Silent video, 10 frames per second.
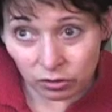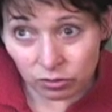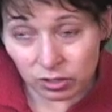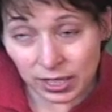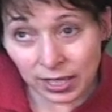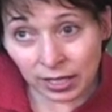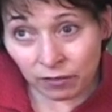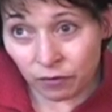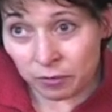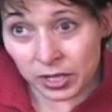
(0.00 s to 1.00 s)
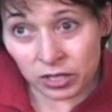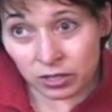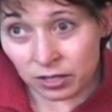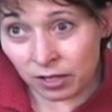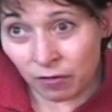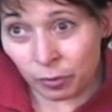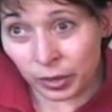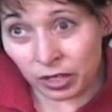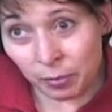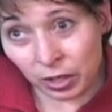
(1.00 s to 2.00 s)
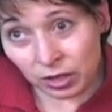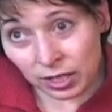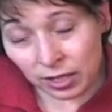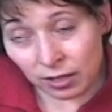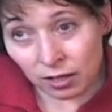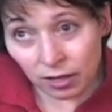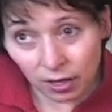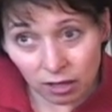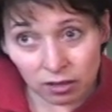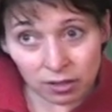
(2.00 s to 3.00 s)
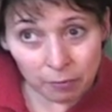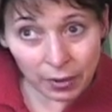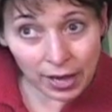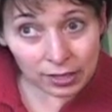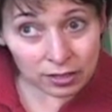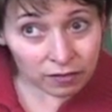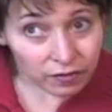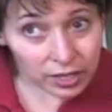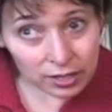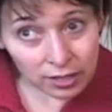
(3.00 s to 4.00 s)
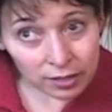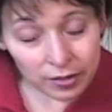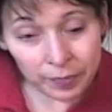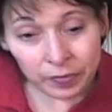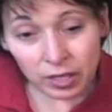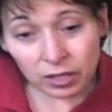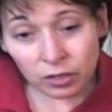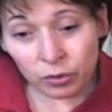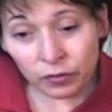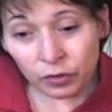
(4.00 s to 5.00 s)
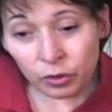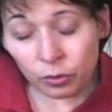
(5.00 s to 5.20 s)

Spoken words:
sending information to the government about the health impact, and the fact that if you're